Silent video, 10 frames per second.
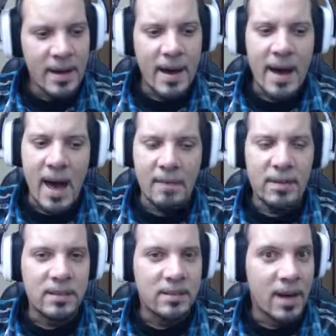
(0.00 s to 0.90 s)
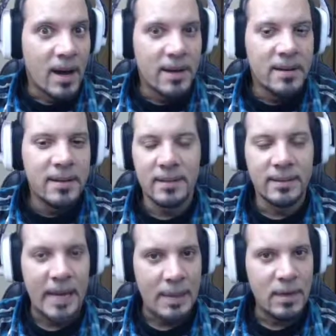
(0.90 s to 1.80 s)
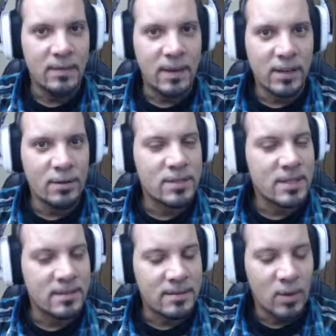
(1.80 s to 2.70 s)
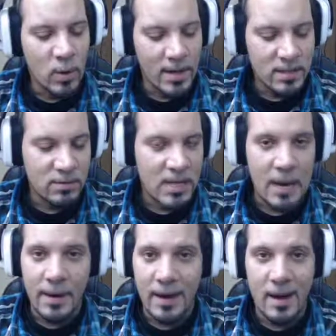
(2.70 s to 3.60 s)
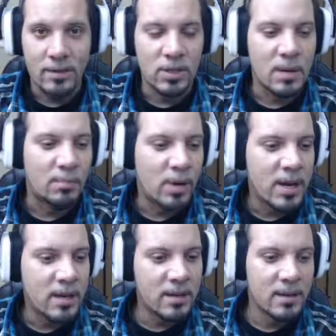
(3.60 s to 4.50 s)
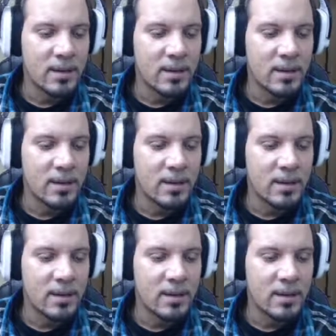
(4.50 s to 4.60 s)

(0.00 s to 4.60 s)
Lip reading: I haven't done gaming videos in quite some time. I kind of took a break.